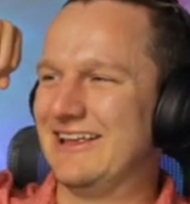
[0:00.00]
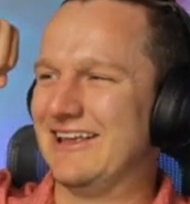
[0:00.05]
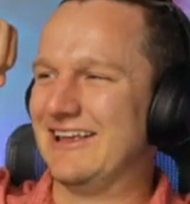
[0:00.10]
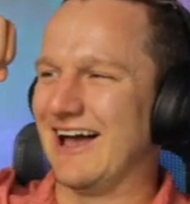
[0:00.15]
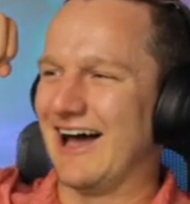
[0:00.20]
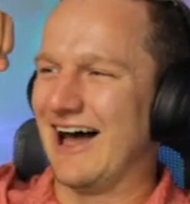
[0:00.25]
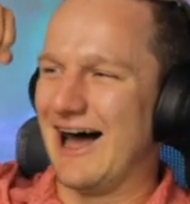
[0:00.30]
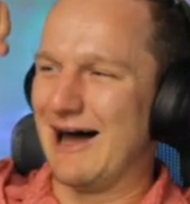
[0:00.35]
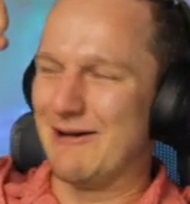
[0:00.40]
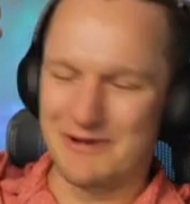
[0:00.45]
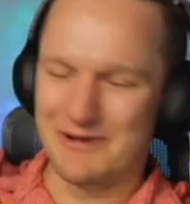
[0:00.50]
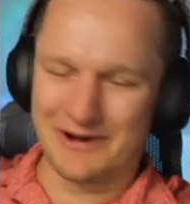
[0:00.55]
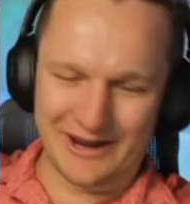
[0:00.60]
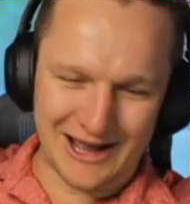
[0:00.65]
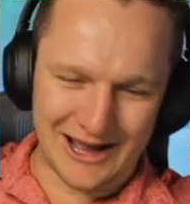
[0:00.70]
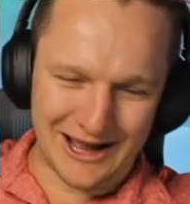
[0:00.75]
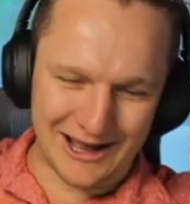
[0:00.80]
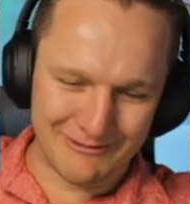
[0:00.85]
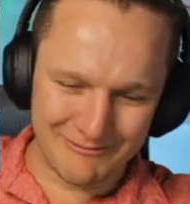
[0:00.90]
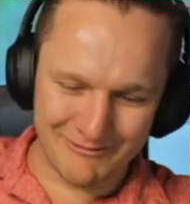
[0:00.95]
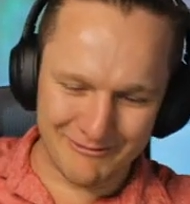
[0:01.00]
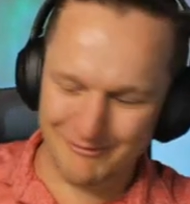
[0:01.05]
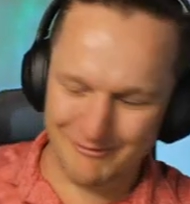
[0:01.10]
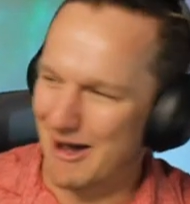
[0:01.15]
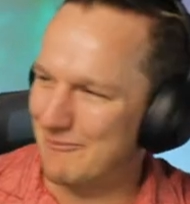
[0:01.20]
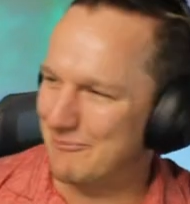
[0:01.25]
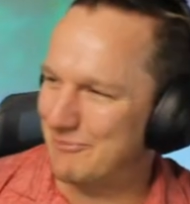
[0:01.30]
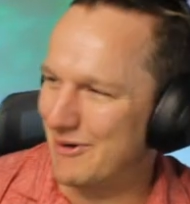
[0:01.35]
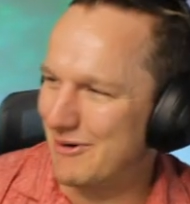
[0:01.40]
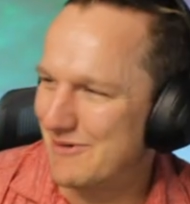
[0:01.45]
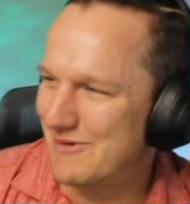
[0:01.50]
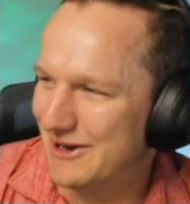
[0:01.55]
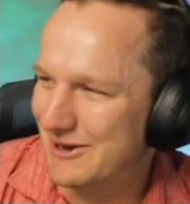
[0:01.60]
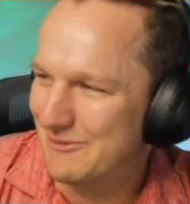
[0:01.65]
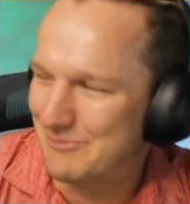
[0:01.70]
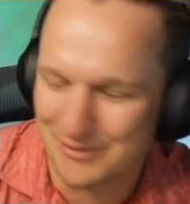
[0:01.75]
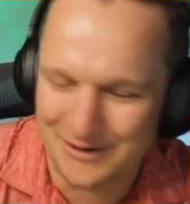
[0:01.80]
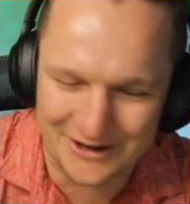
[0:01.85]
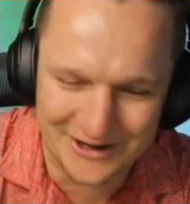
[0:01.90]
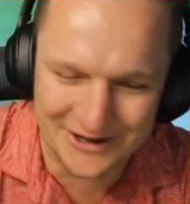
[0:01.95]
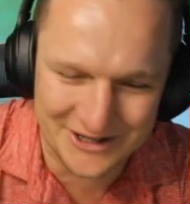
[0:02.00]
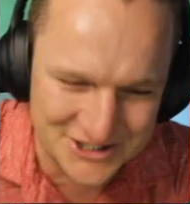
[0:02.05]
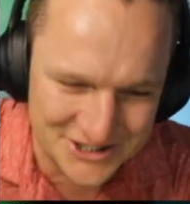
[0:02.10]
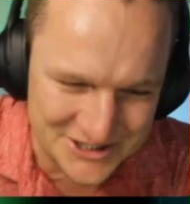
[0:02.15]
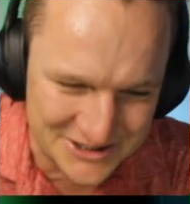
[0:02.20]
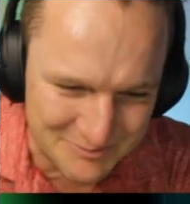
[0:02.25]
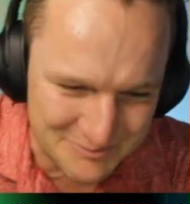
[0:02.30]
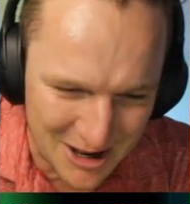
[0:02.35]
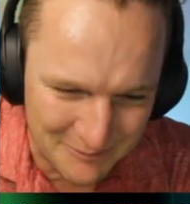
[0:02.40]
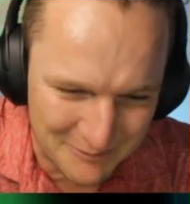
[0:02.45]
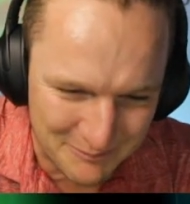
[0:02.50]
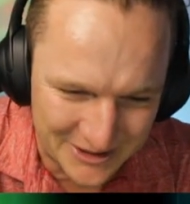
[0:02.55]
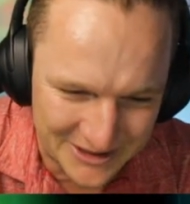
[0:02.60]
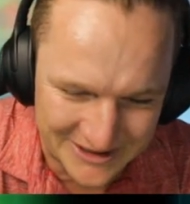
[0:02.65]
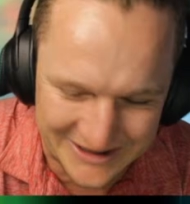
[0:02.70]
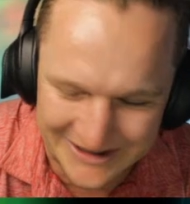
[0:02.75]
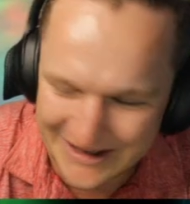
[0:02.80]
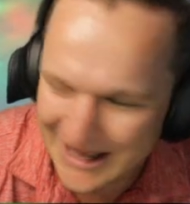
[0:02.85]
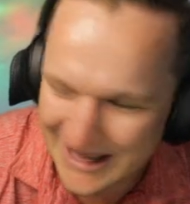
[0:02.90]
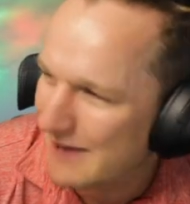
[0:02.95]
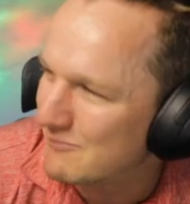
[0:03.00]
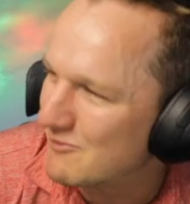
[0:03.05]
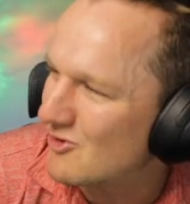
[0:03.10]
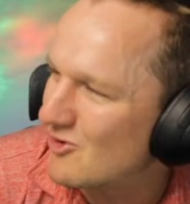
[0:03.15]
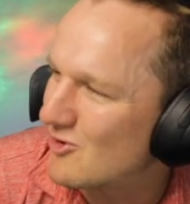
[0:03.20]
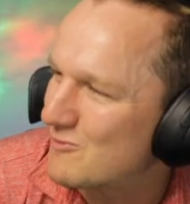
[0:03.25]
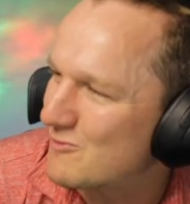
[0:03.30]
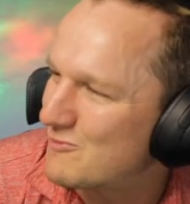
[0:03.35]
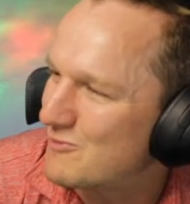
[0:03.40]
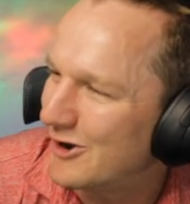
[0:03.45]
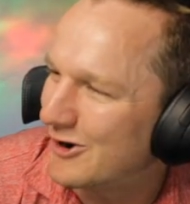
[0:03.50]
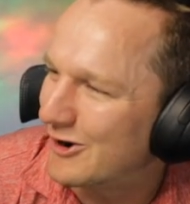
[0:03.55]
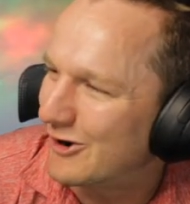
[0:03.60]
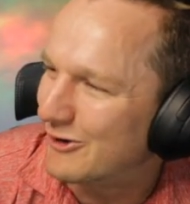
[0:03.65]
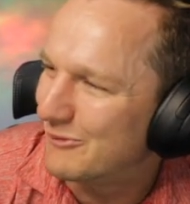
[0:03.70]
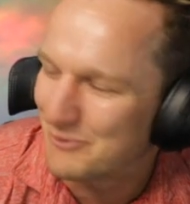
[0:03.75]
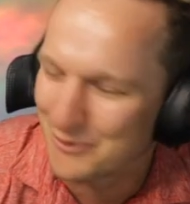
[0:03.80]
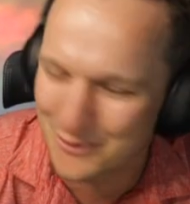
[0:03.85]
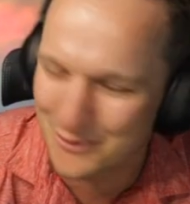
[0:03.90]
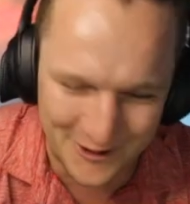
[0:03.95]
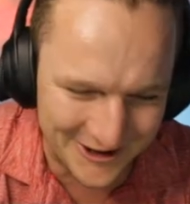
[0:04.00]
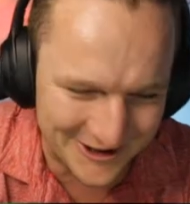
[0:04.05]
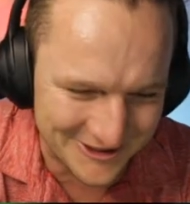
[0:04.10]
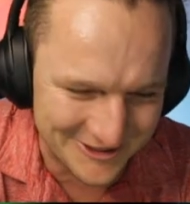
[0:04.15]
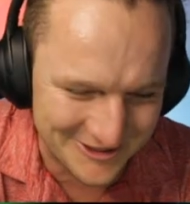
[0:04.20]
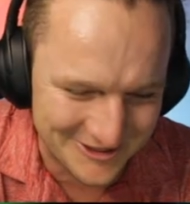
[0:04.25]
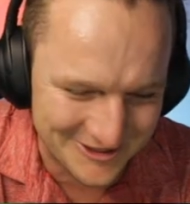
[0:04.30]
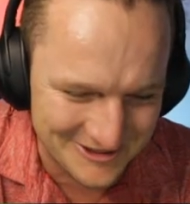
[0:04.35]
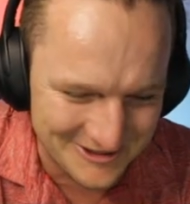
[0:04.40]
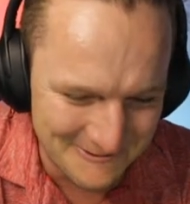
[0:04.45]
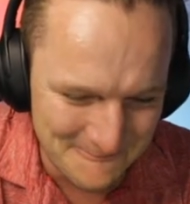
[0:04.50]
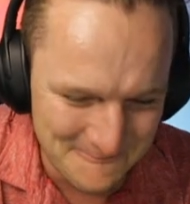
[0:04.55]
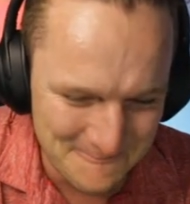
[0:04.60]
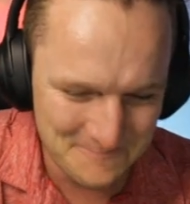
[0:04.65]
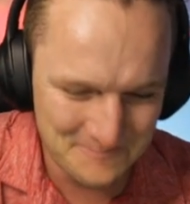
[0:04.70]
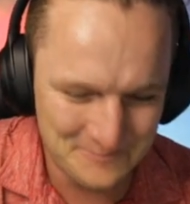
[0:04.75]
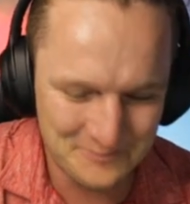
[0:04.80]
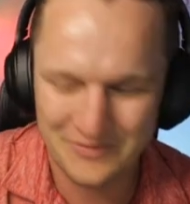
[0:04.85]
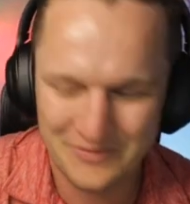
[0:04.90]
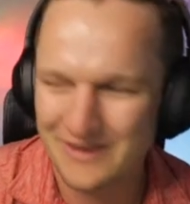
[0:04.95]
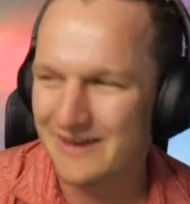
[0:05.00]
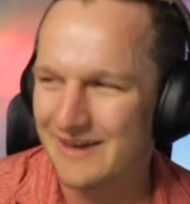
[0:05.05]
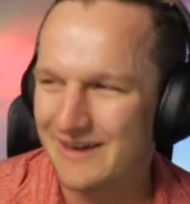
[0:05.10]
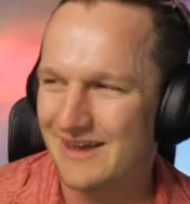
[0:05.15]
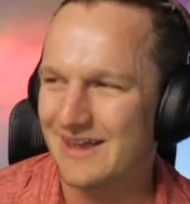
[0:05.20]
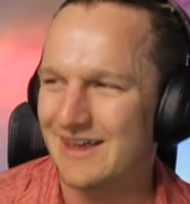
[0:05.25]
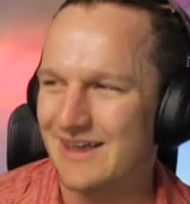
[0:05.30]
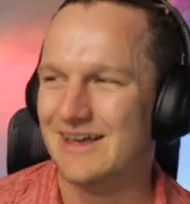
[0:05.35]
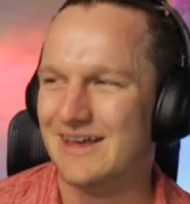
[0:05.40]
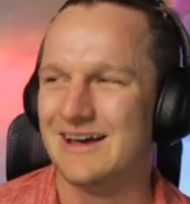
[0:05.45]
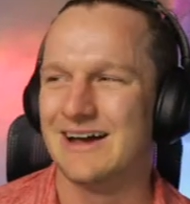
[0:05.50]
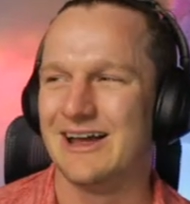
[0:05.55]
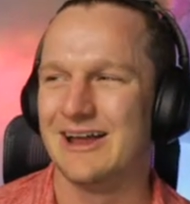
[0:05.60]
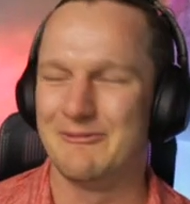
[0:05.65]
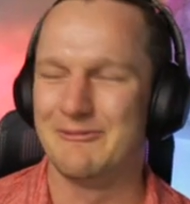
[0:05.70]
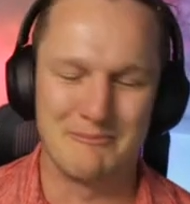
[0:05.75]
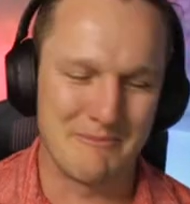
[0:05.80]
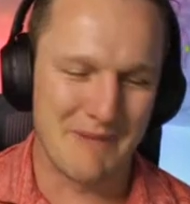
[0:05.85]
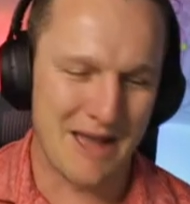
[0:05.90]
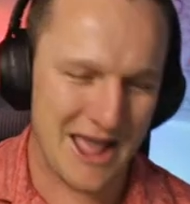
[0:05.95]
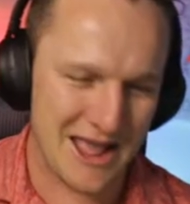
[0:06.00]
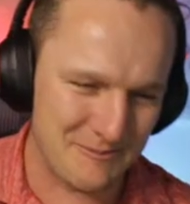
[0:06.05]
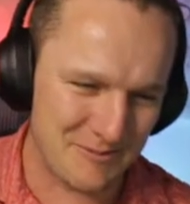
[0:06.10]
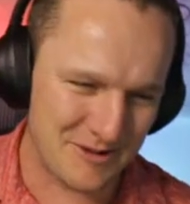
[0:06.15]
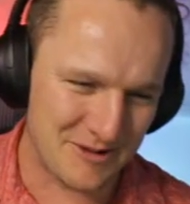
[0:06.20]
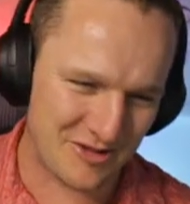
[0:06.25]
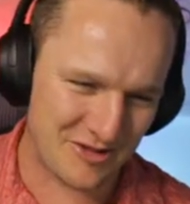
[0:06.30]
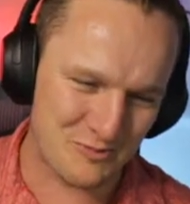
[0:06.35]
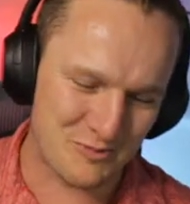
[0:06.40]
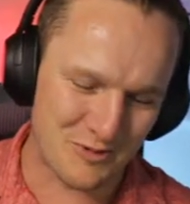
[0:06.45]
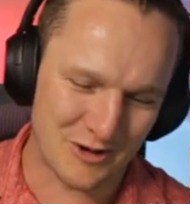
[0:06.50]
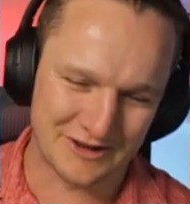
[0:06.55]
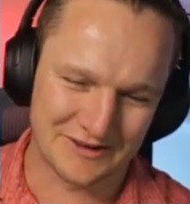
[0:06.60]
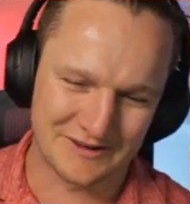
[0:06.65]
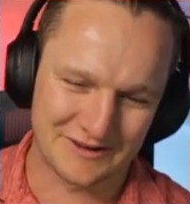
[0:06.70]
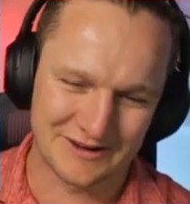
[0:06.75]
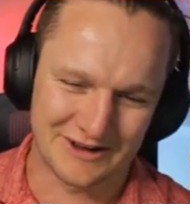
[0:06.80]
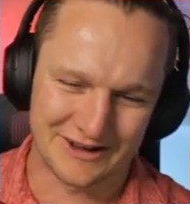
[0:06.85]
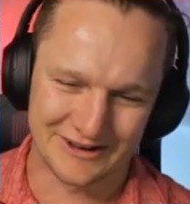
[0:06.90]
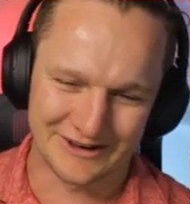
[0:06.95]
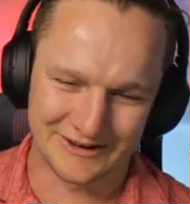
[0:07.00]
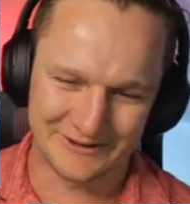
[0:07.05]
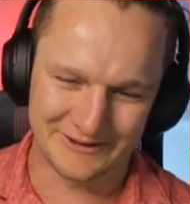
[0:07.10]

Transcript: I'm gonna. I'm, my Premier League predictions might be damn spot on, boys. It may be spot on.